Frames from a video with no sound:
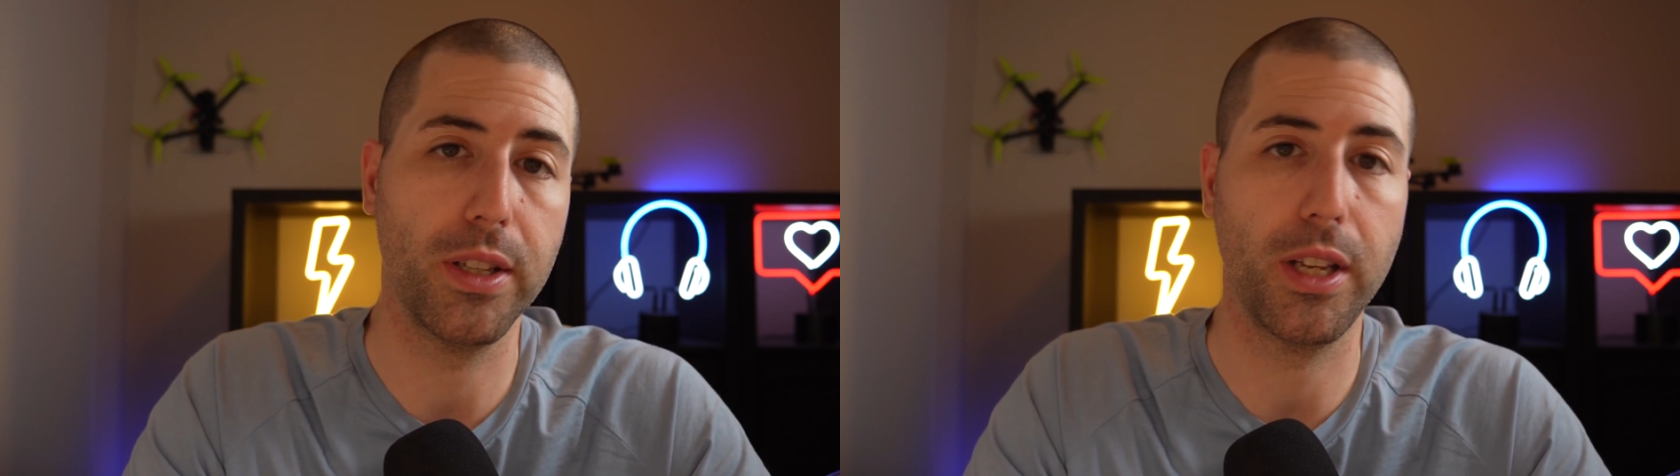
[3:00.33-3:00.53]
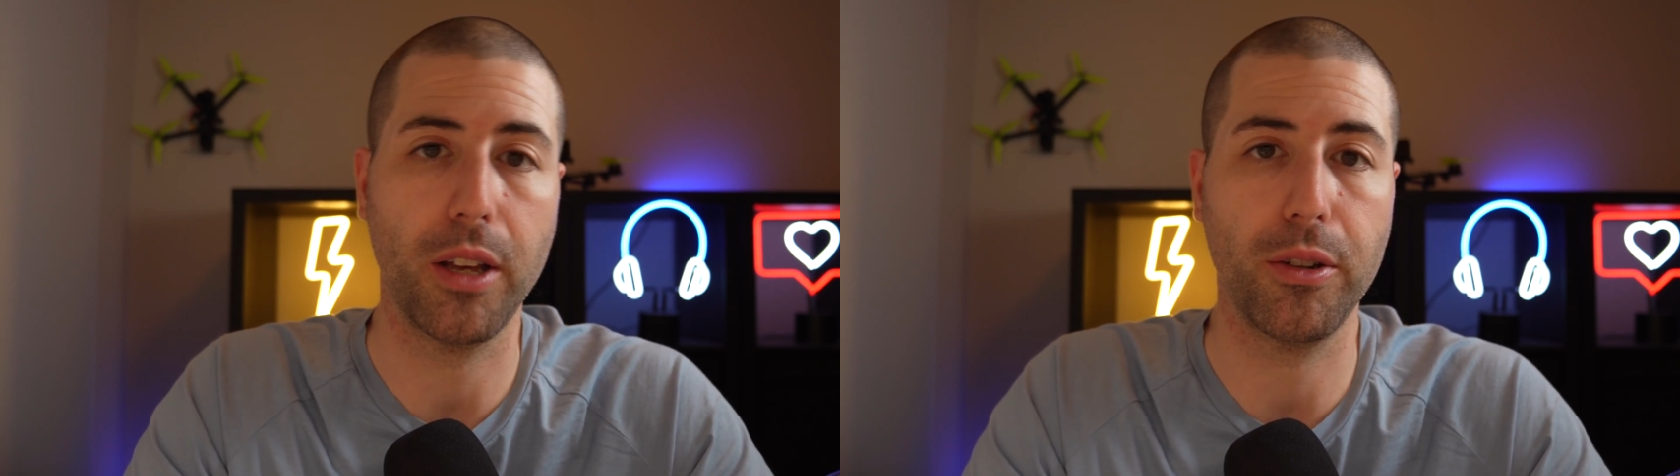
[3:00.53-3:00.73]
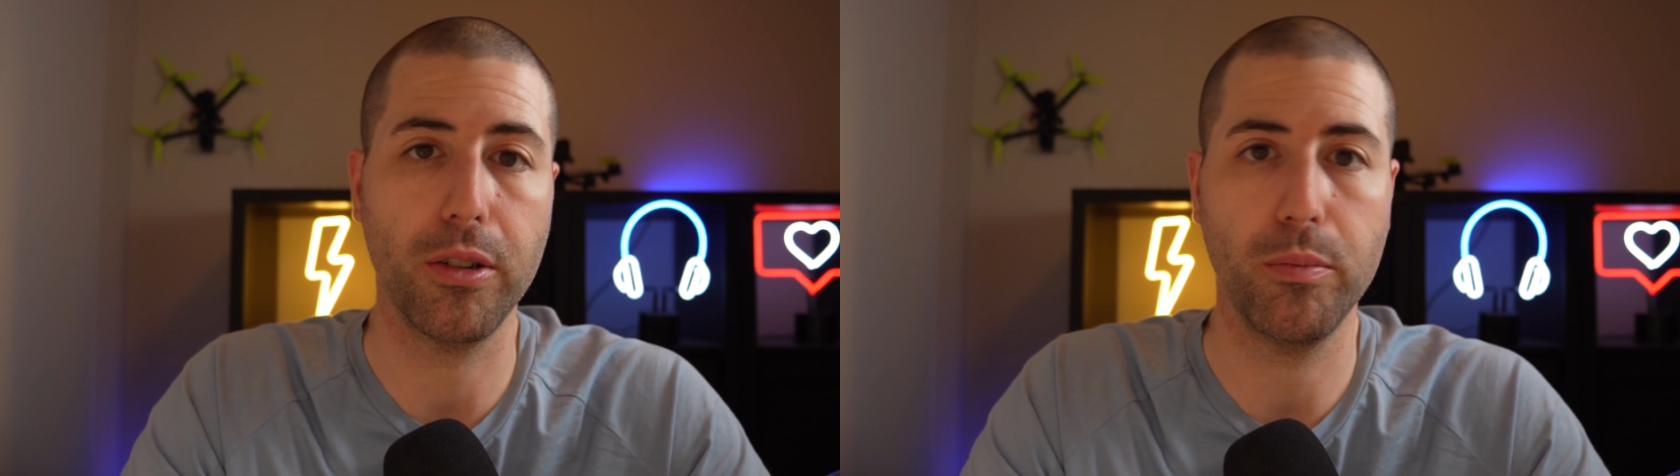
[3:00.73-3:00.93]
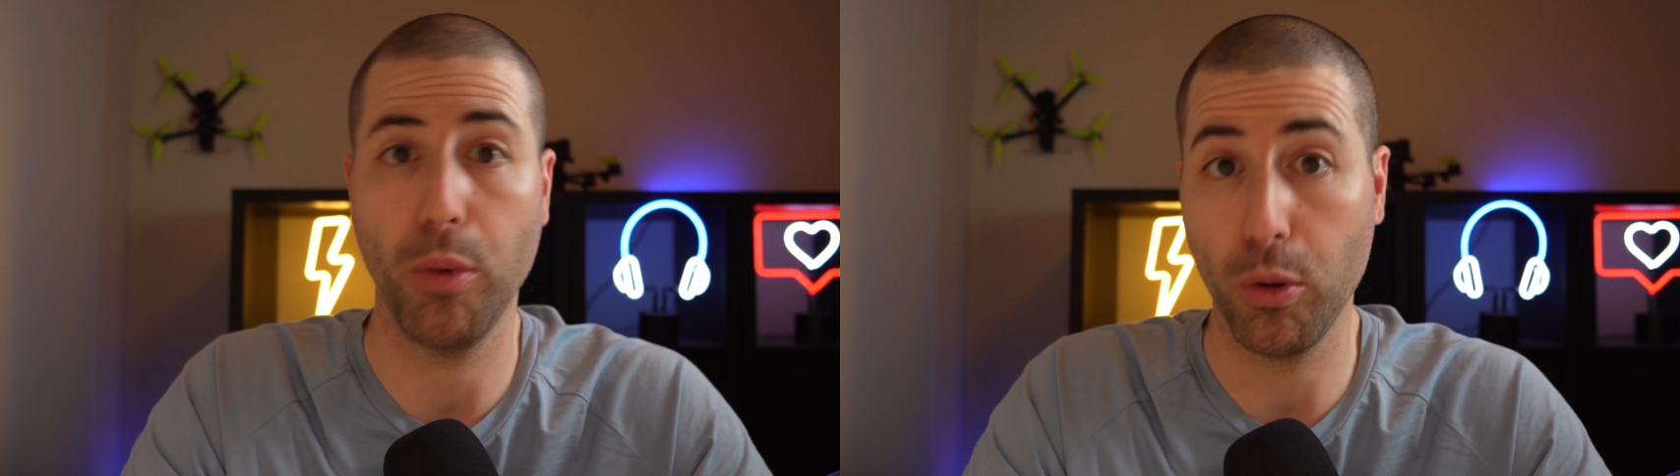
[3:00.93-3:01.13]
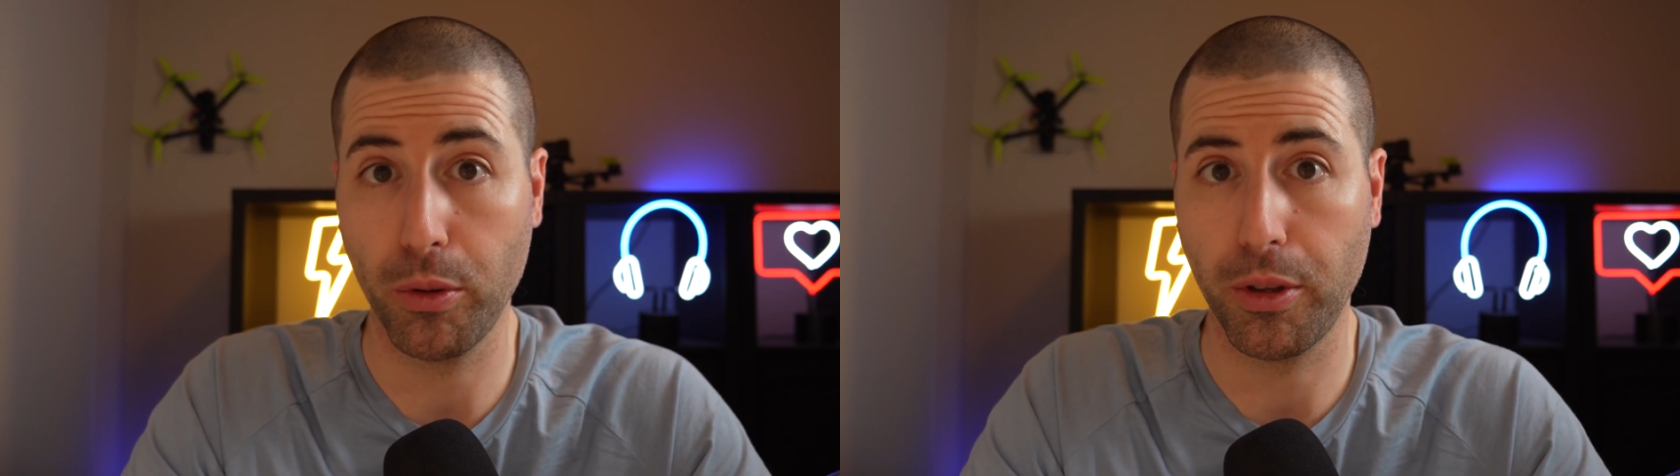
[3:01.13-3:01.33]
the other,
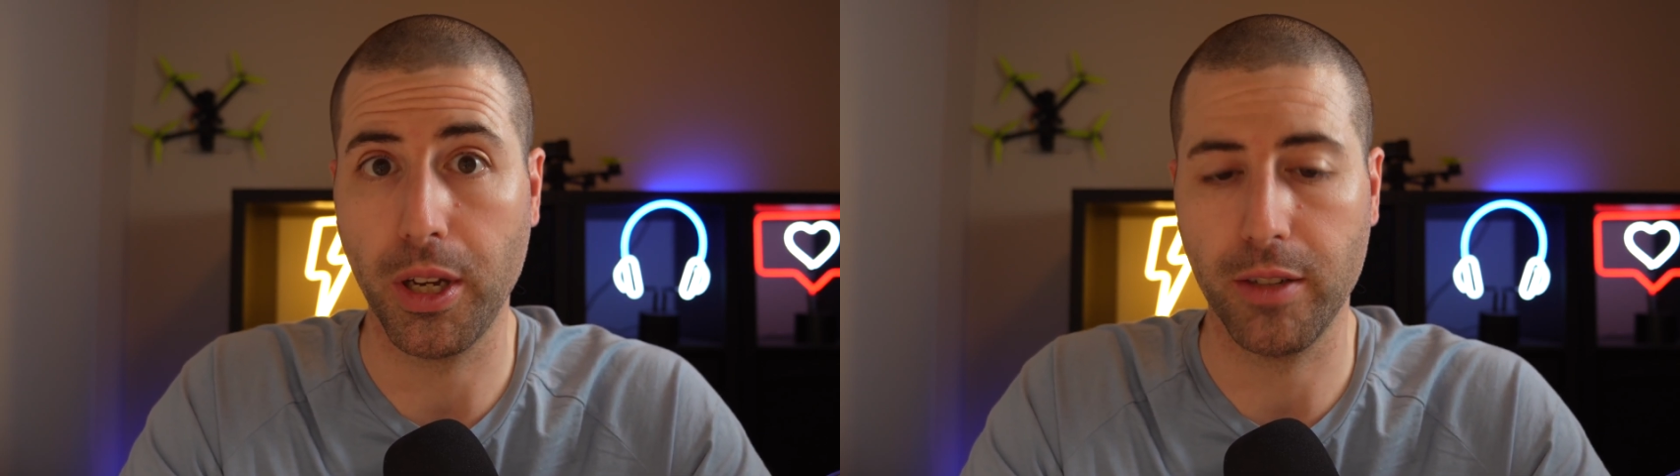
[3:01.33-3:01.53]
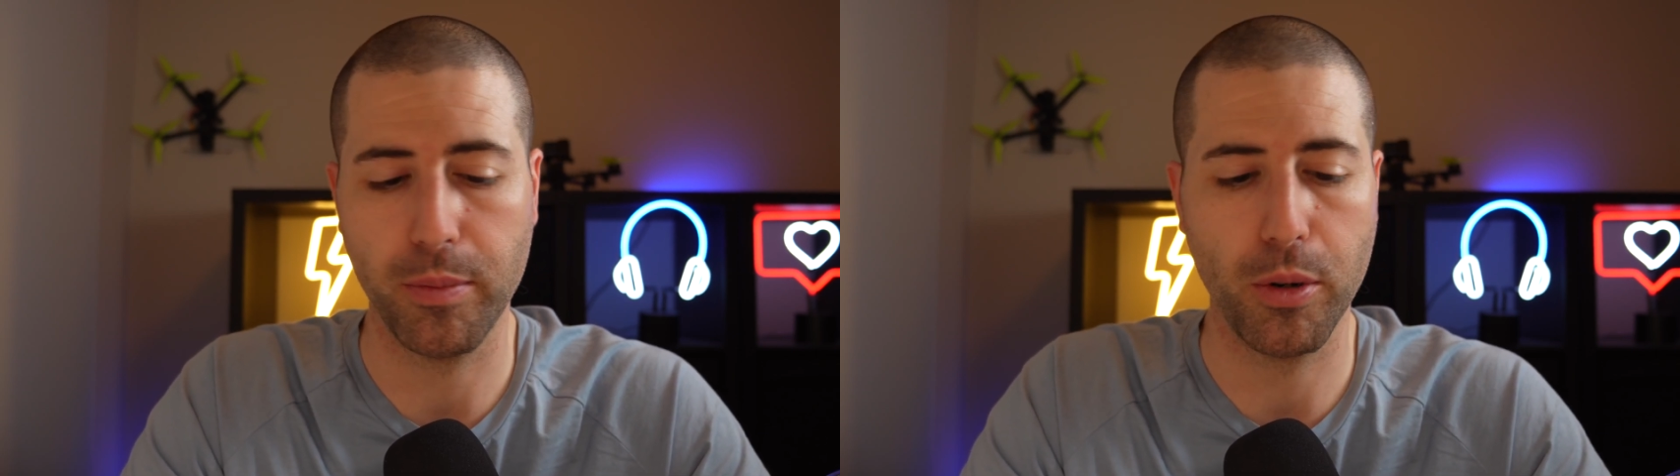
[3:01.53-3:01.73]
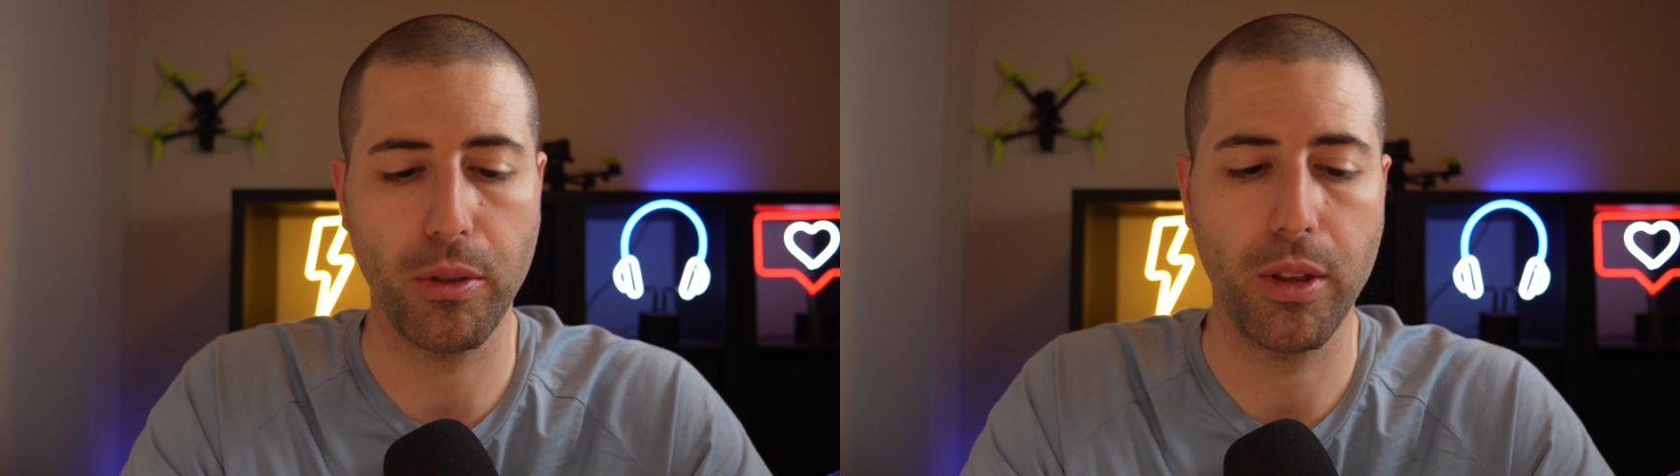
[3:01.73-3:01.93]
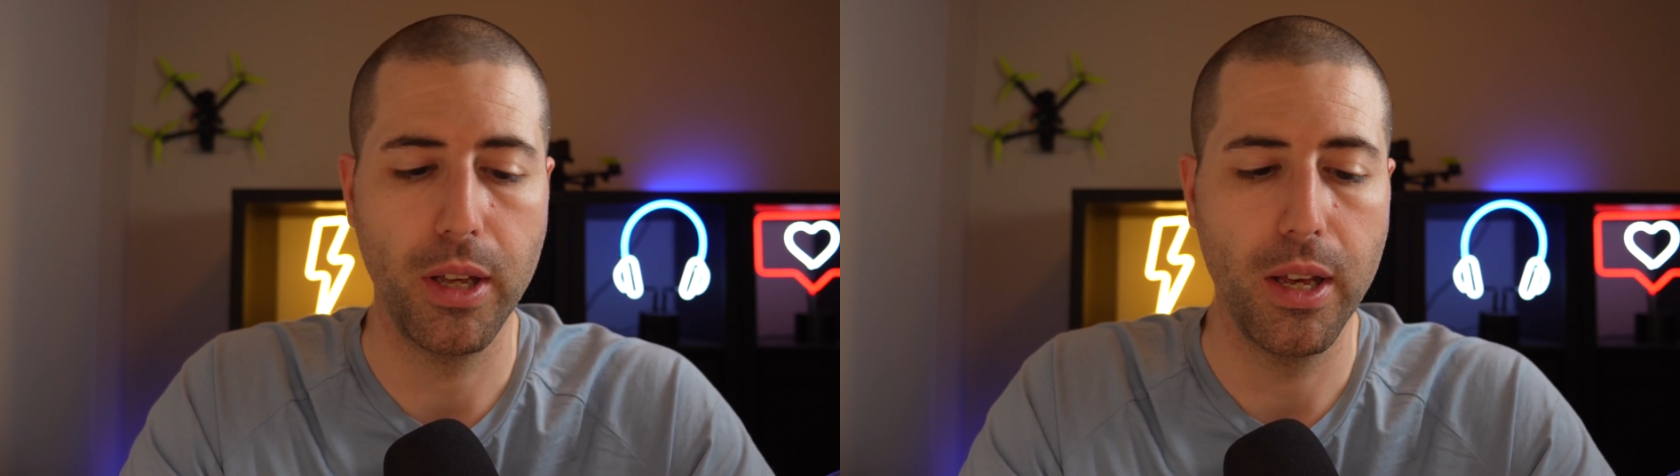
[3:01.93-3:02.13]
both. You can have both.